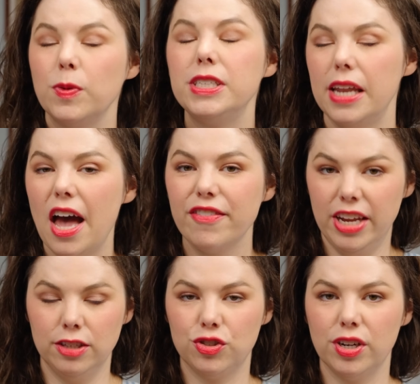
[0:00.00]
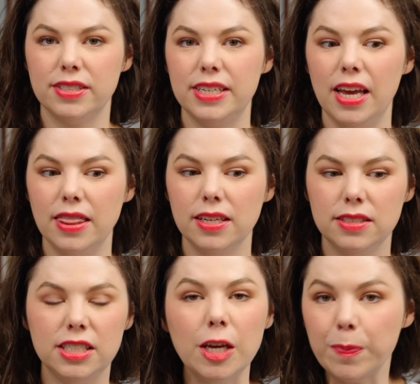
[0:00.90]
we did have an interest in the
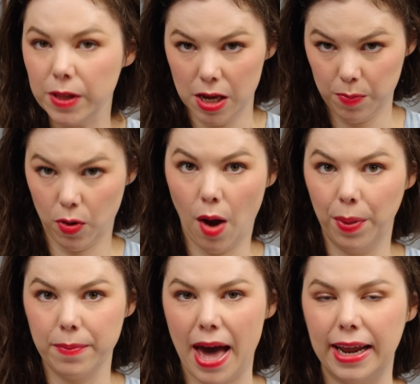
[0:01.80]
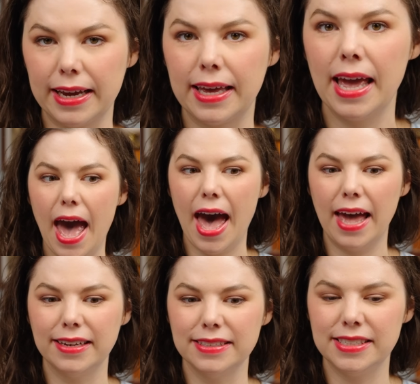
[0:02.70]
deeply problematic
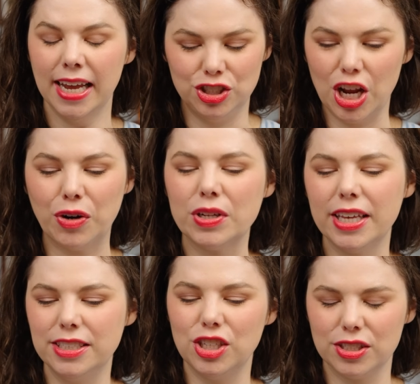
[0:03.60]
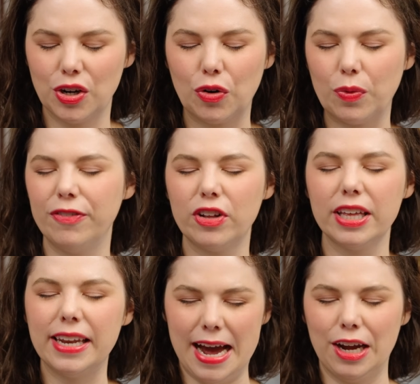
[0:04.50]
and generally just
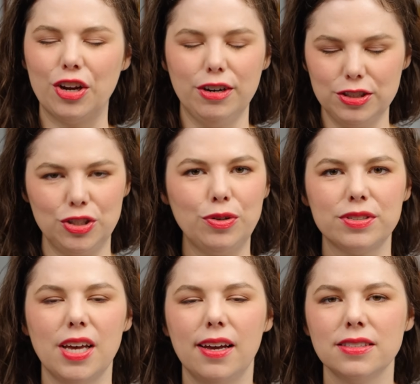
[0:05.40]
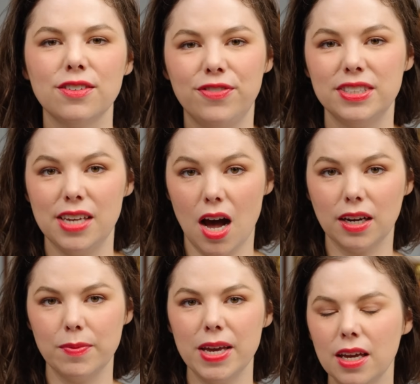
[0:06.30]
horrifically inaccurate pseudoscience of
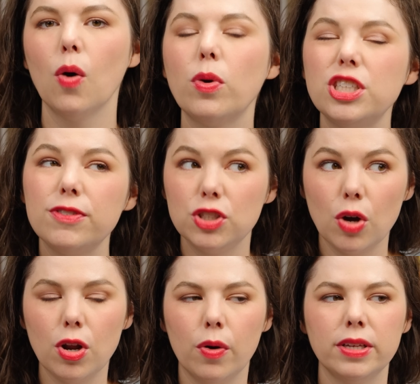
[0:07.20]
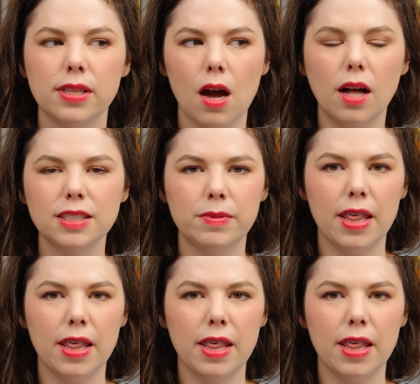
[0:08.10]
physiognomy, which, if you don't know, is the concept